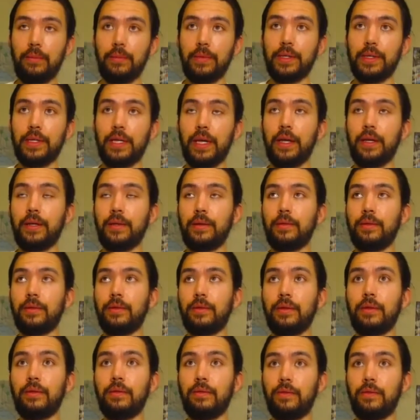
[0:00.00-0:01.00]
but then
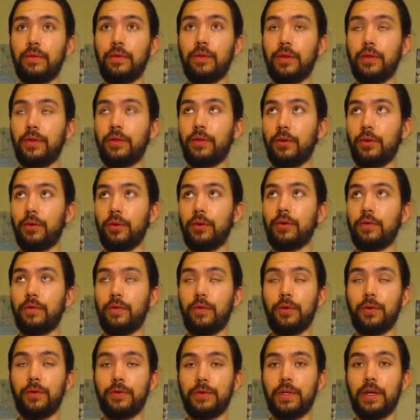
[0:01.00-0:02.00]
for the third or
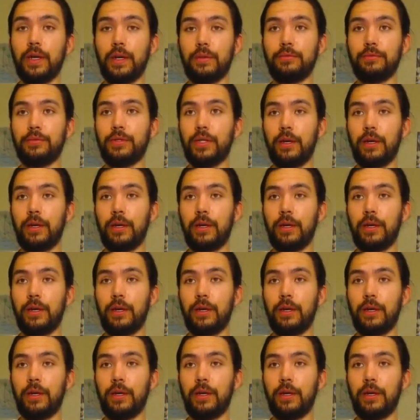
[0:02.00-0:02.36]
fourth time,